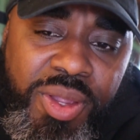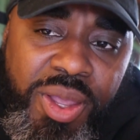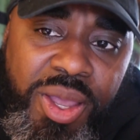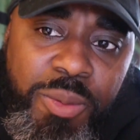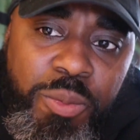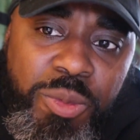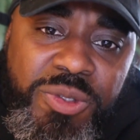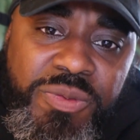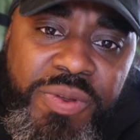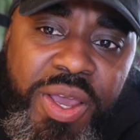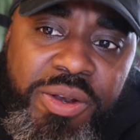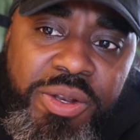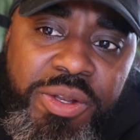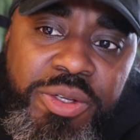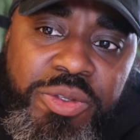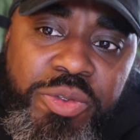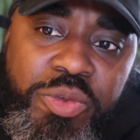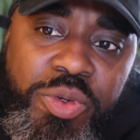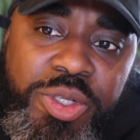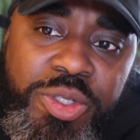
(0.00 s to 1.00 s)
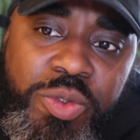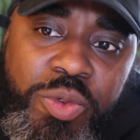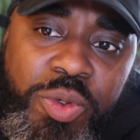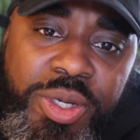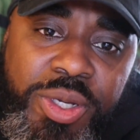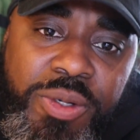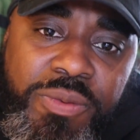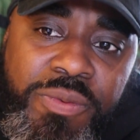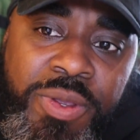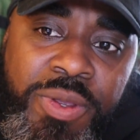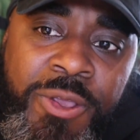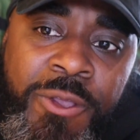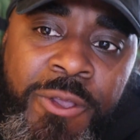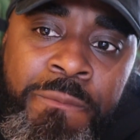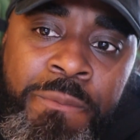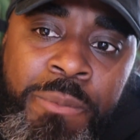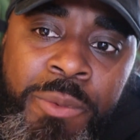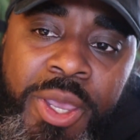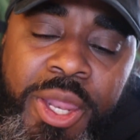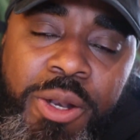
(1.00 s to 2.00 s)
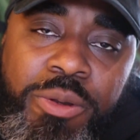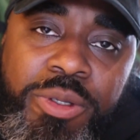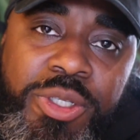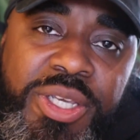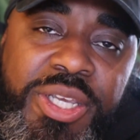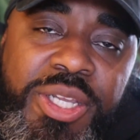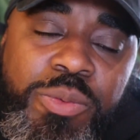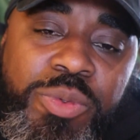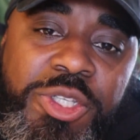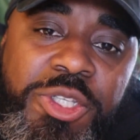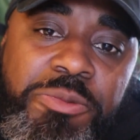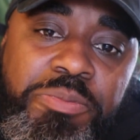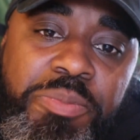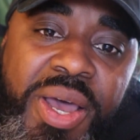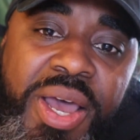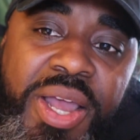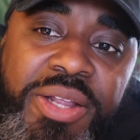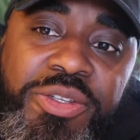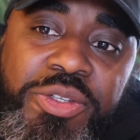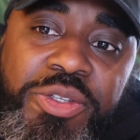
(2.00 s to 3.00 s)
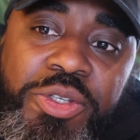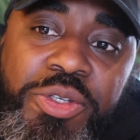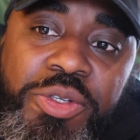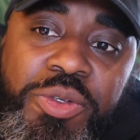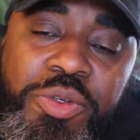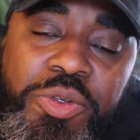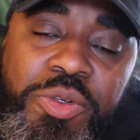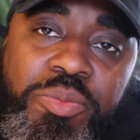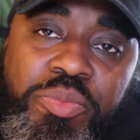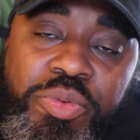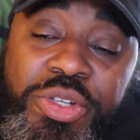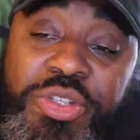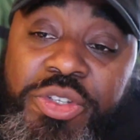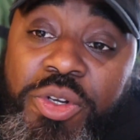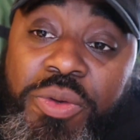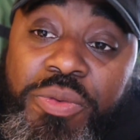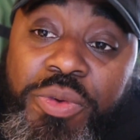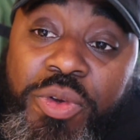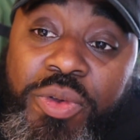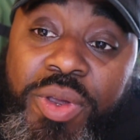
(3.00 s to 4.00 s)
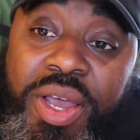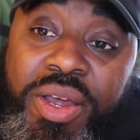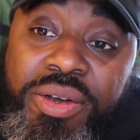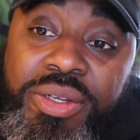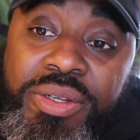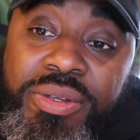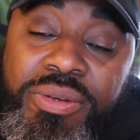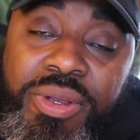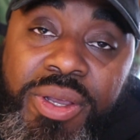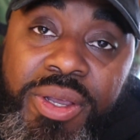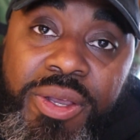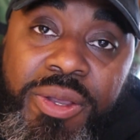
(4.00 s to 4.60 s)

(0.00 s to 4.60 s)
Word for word: um, was founded in 2012. And it was in response to prison overcrowding.